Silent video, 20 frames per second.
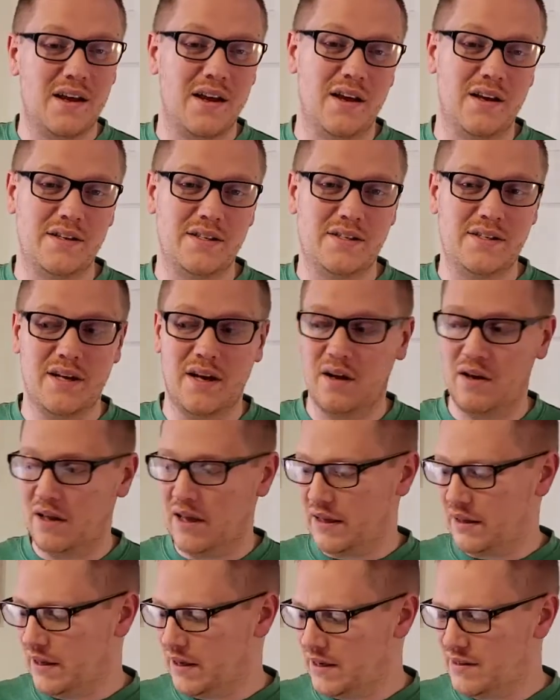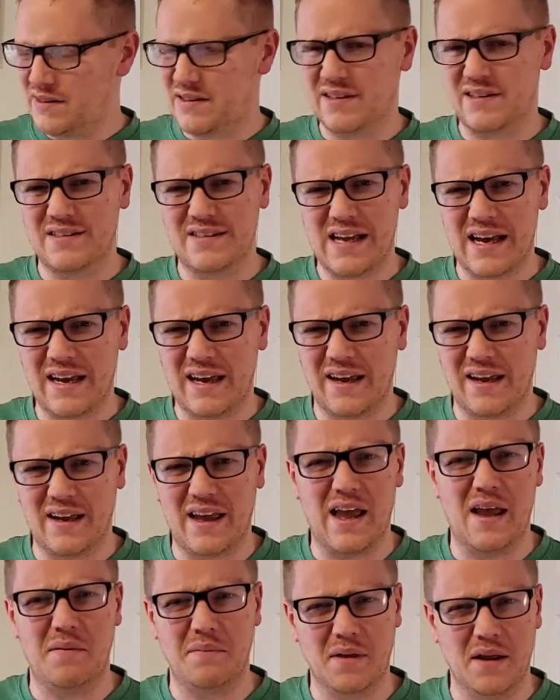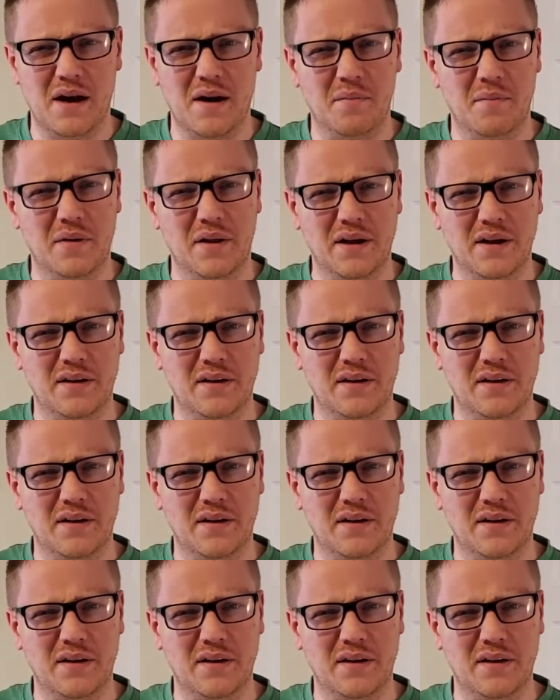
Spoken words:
until at least the second game that I played.